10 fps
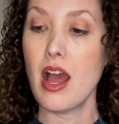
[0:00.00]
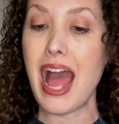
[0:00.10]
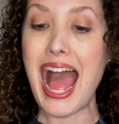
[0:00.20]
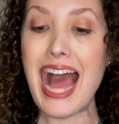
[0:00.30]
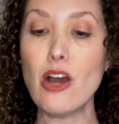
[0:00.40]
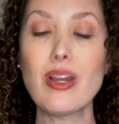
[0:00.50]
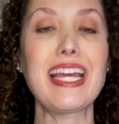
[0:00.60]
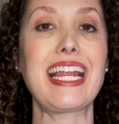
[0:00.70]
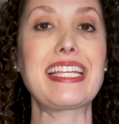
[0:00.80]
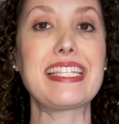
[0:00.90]
How
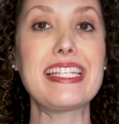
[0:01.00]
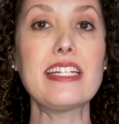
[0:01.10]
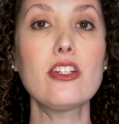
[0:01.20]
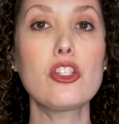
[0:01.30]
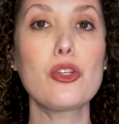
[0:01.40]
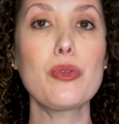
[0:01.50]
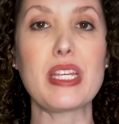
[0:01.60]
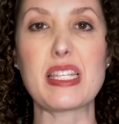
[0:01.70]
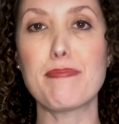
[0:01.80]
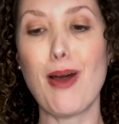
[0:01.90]
can I still do
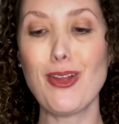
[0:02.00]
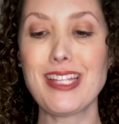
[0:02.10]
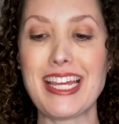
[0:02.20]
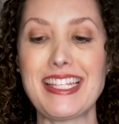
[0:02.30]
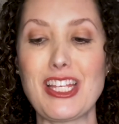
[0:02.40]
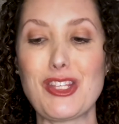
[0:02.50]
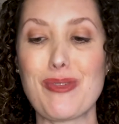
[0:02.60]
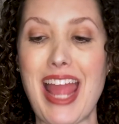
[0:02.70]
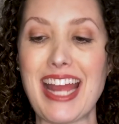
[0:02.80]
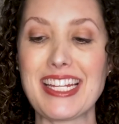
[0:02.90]
this
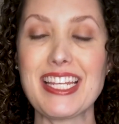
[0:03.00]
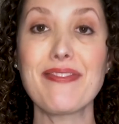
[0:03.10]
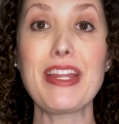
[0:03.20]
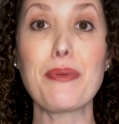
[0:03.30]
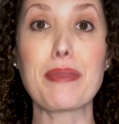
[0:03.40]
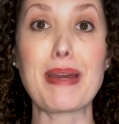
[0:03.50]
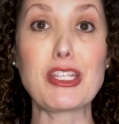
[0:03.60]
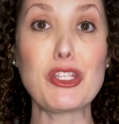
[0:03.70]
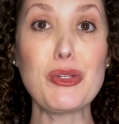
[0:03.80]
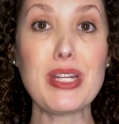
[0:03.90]
multisensory activity with my
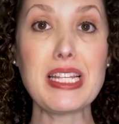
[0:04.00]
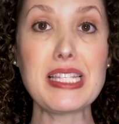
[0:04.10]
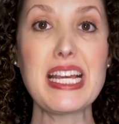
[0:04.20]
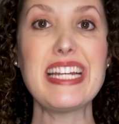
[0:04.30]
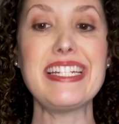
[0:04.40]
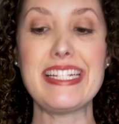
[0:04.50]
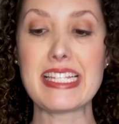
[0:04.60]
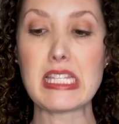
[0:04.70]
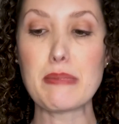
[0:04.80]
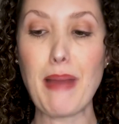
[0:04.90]
students
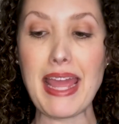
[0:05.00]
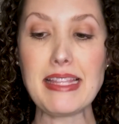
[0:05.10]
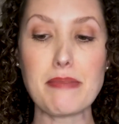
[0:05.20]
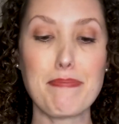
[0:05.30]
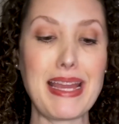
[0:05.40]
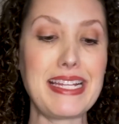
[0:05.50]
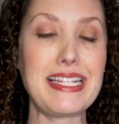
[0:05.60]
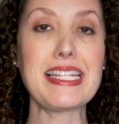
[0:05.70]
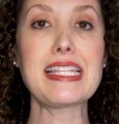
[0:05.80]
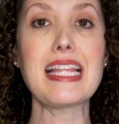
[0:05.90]
despite my
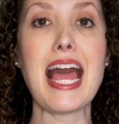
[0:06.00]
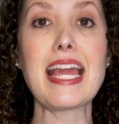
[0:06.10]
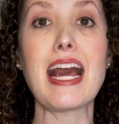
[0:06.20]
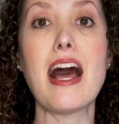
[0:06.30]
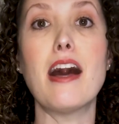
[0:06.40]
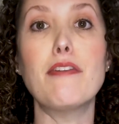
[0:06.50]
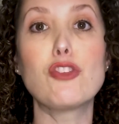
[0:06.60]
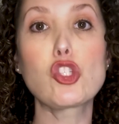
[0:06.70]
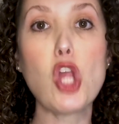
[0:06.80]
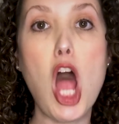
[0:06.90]
dislike of
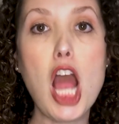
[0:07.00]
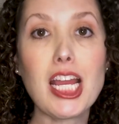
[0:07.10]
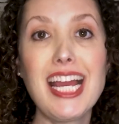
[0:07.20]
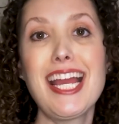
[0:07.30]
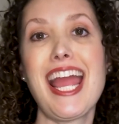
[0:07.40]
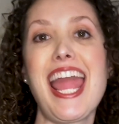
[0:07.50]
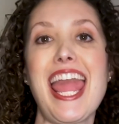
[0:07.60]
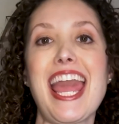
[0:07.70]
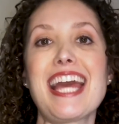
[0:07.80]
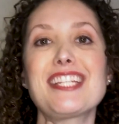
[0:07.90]
chalk
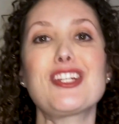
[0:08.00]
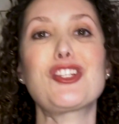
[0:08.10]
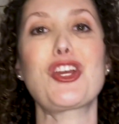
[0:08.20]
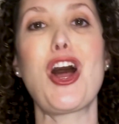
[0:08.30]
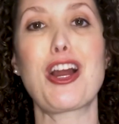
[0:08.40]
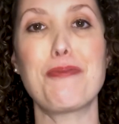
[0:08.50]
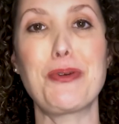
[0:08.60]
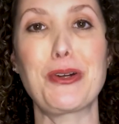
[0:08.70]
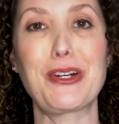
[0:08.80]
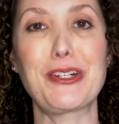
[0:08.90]
and
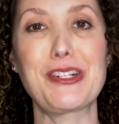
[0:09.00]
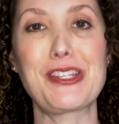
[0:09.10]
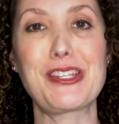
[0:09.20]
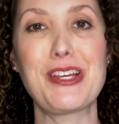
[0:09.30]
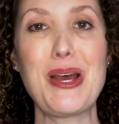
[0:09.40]
chalkboards?